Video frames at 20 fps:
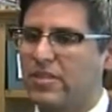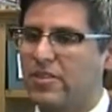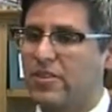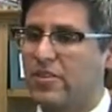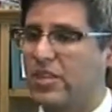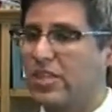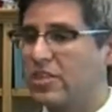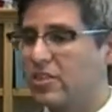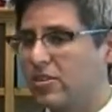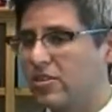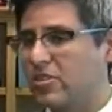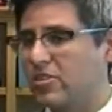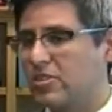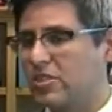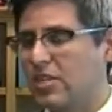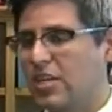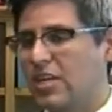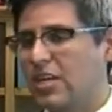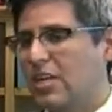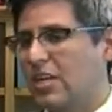thinkers,
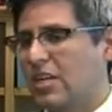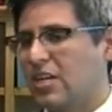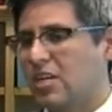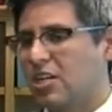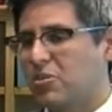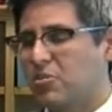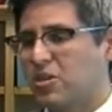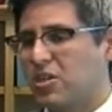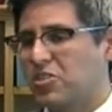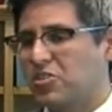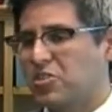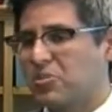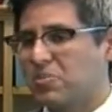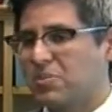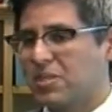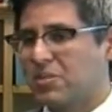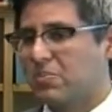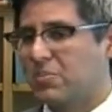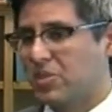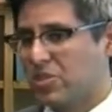uh, but also
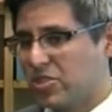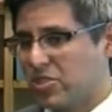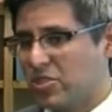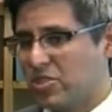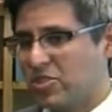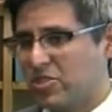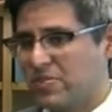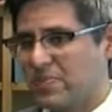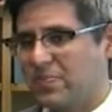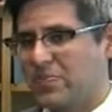big builders.